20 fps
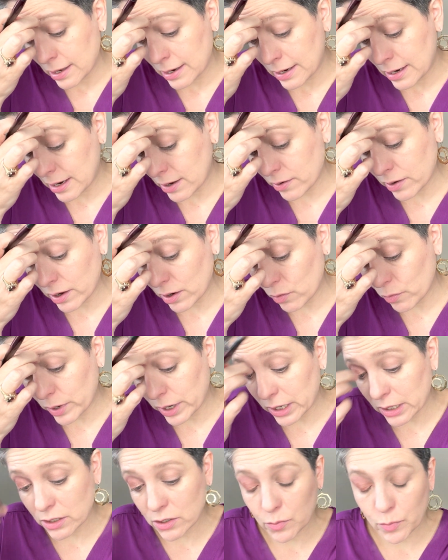Now I
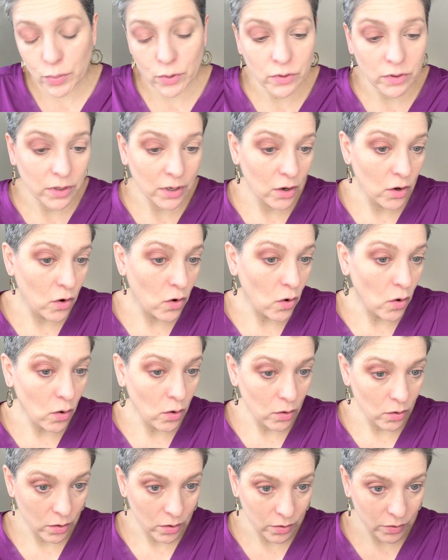wanted to put the
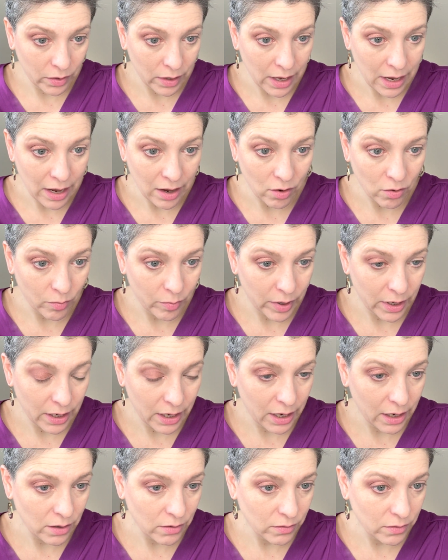gold on the out, but
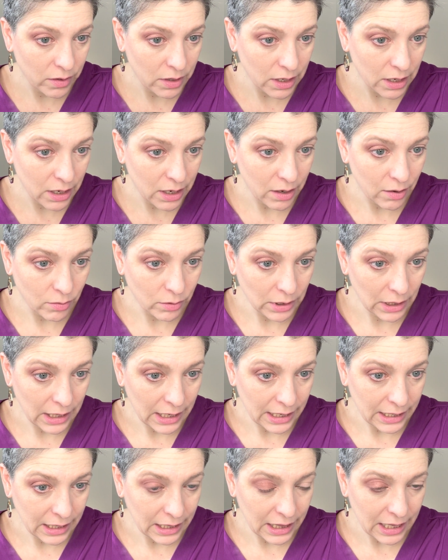I don't think I would
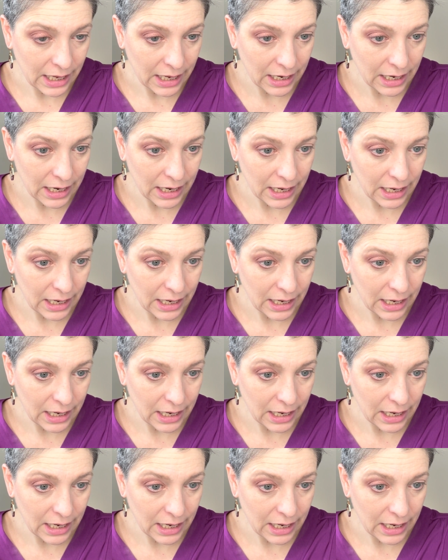like that.